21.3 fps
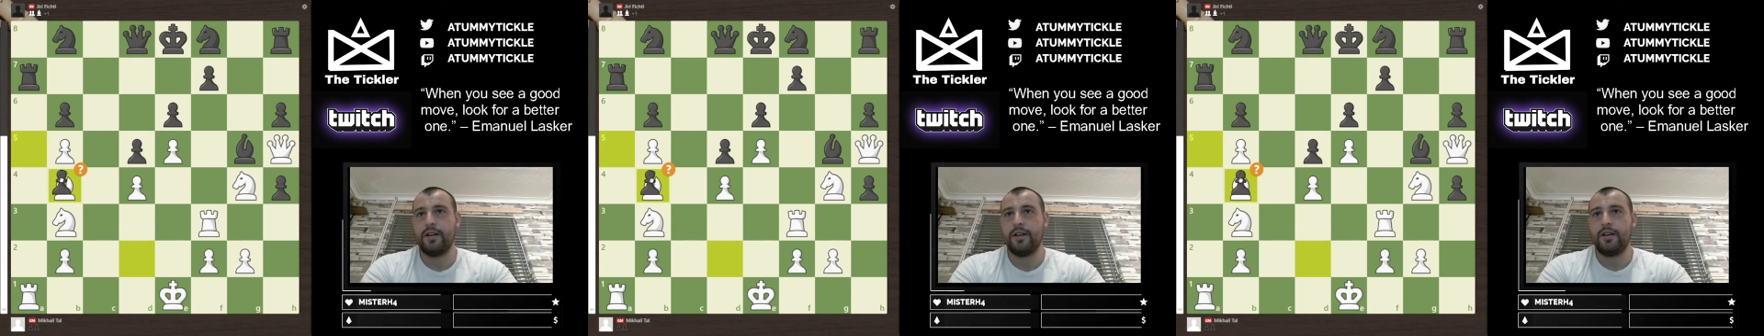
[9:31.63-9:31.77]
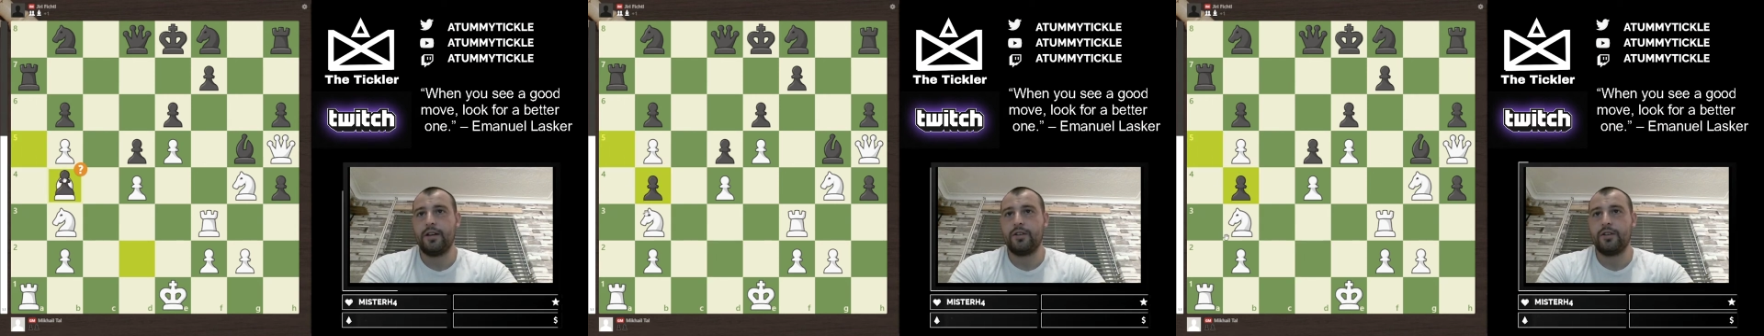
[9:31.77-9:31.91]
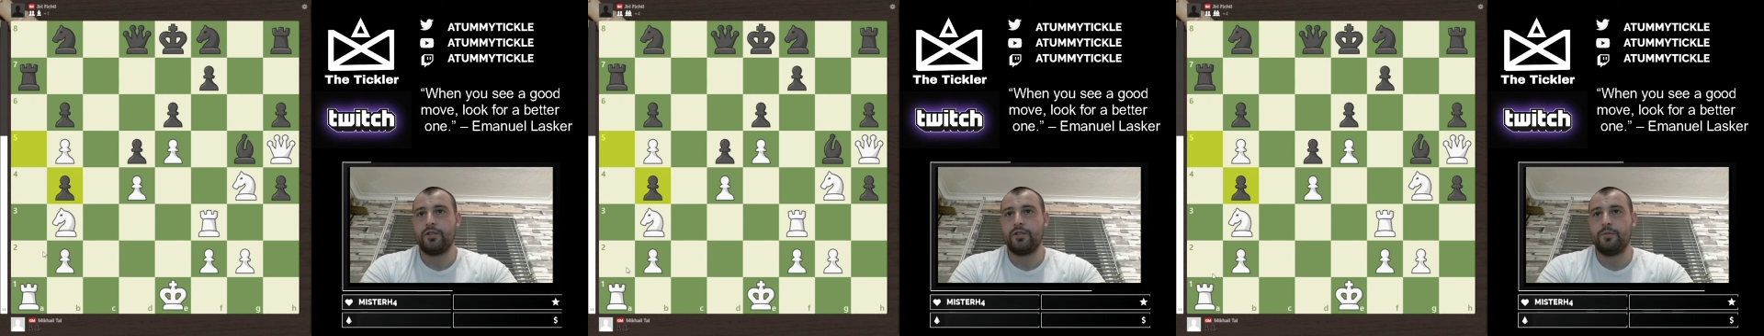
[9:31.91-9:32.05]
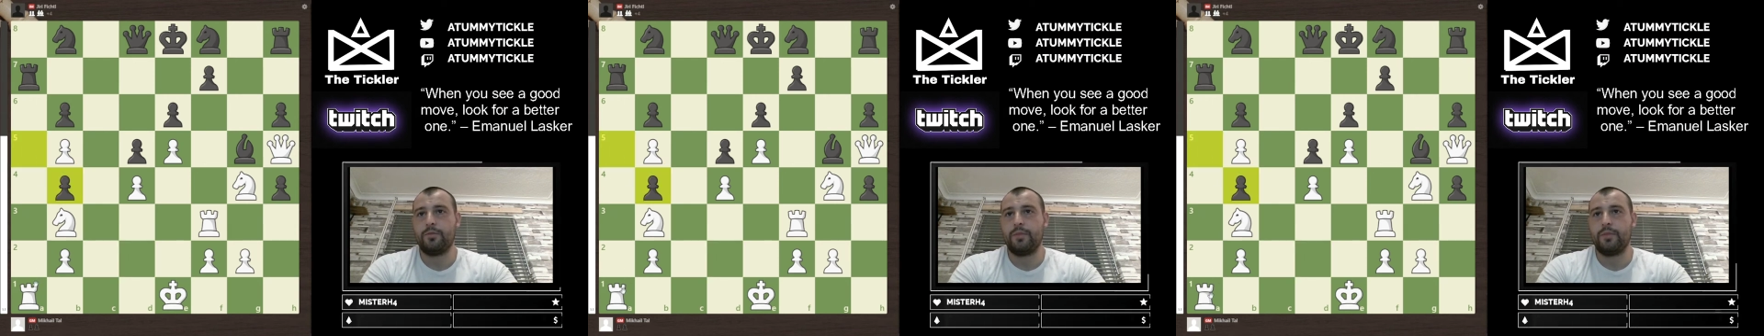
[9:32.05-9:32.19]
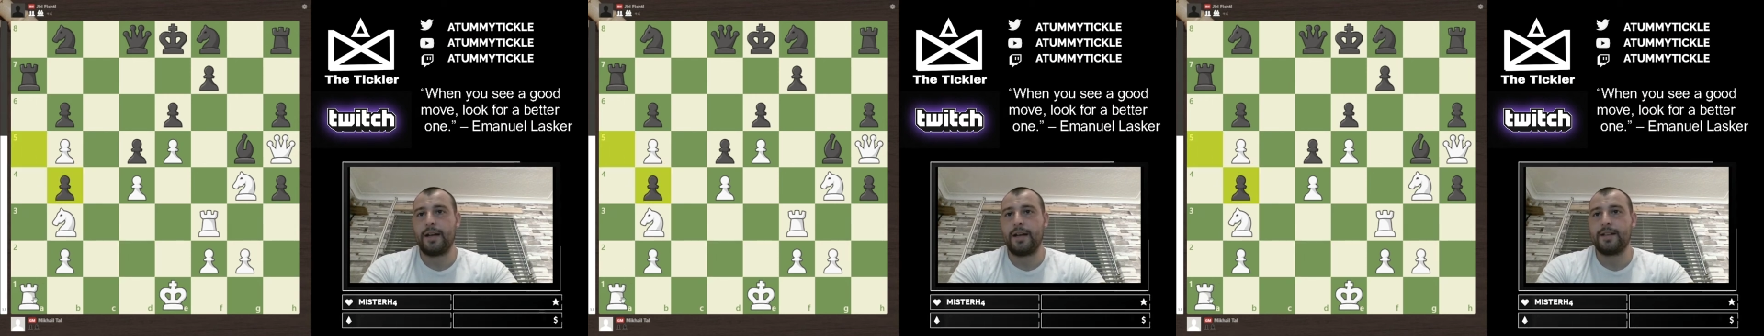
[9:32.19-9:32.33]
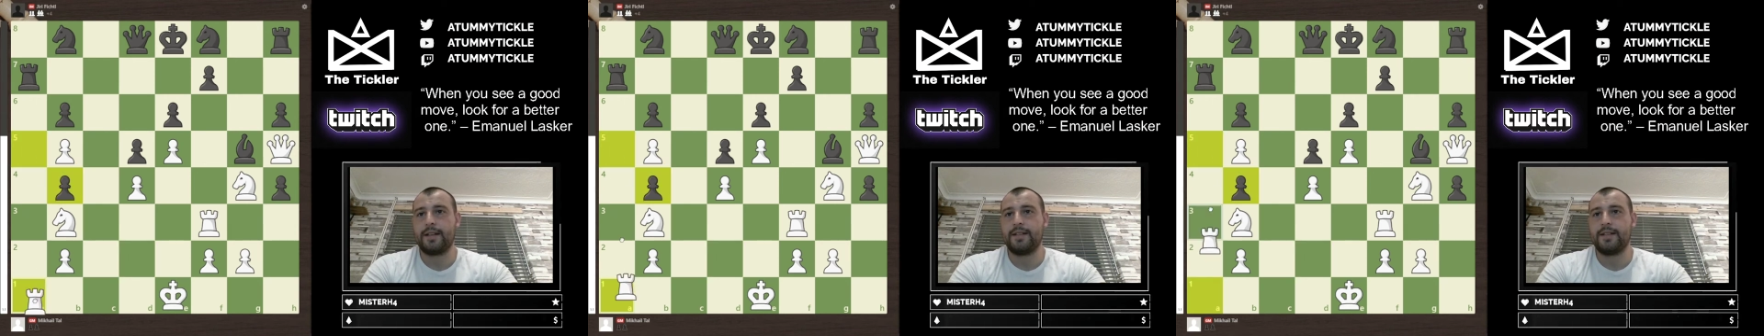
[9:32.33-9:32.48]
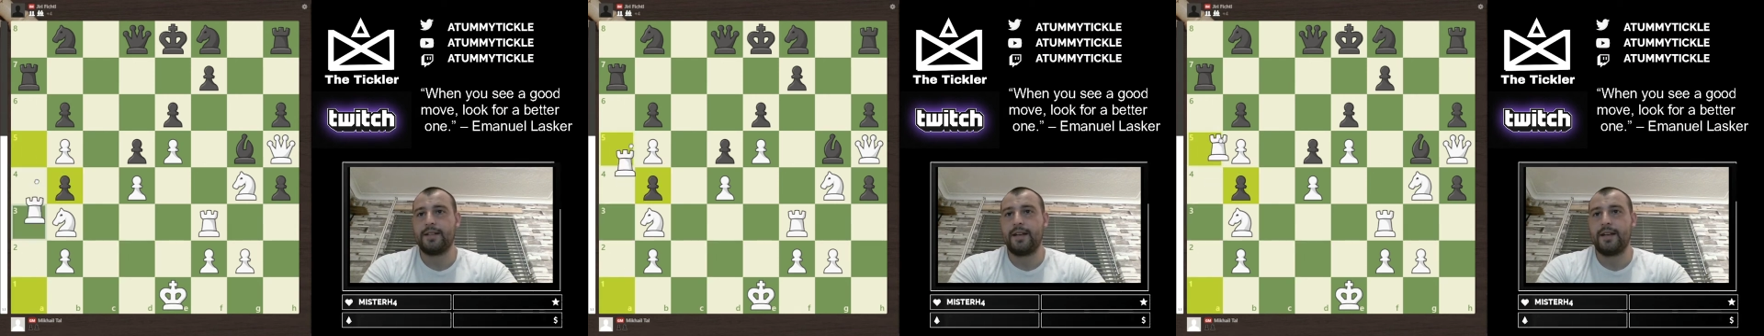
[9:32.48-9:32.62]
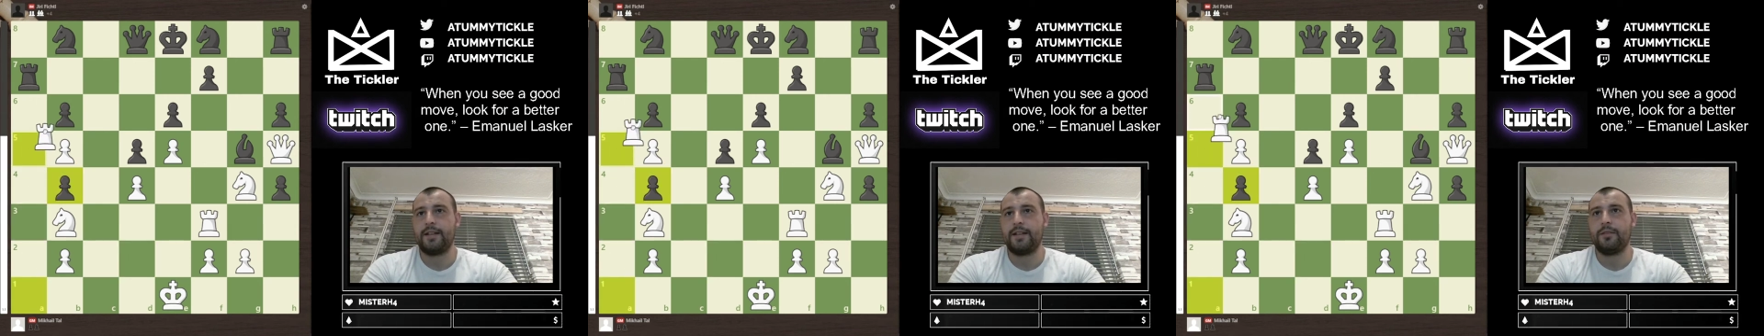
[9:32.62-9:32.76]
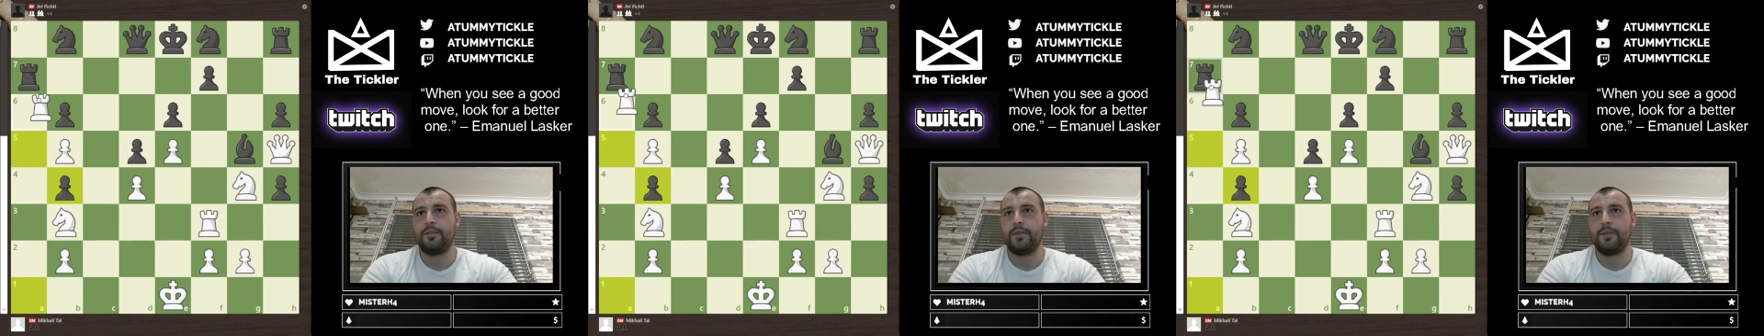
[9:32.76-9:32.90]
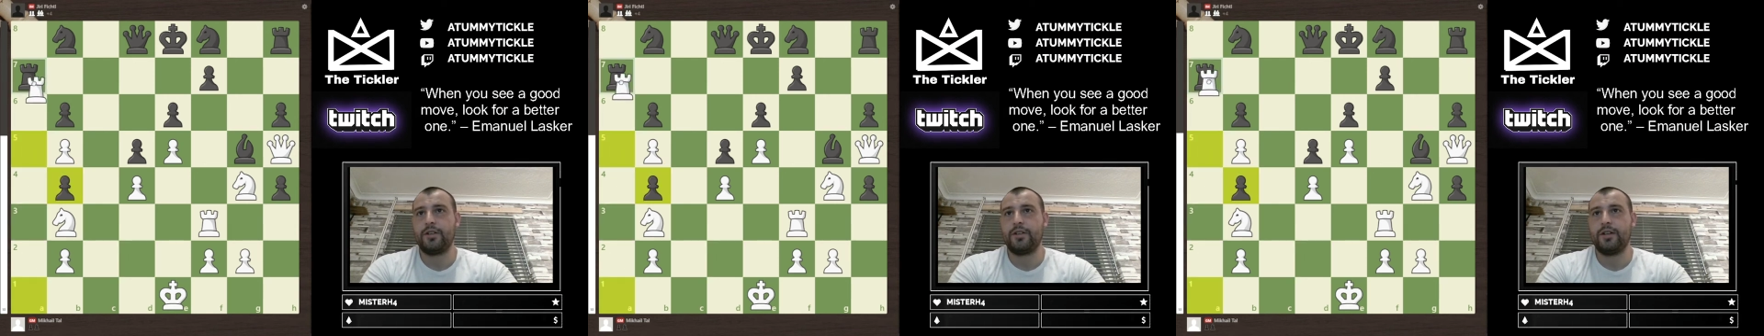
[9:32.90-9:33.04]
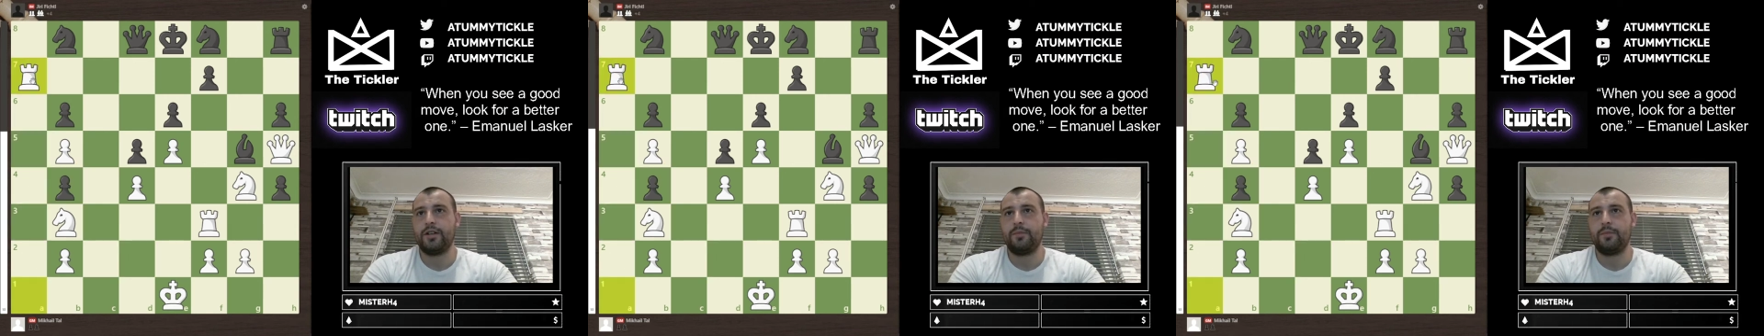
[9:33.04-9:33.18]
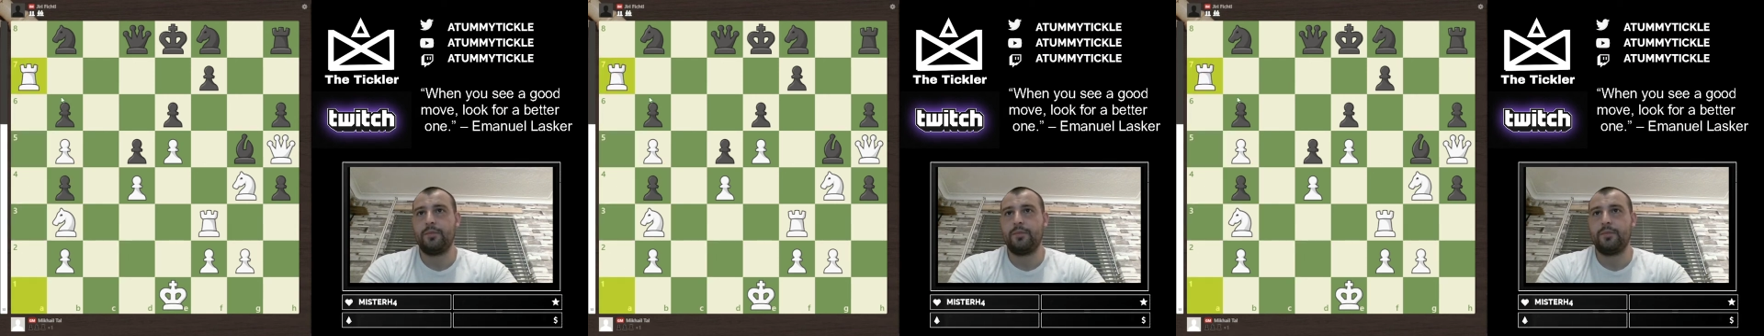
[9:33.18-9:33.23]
should Black take the bishop,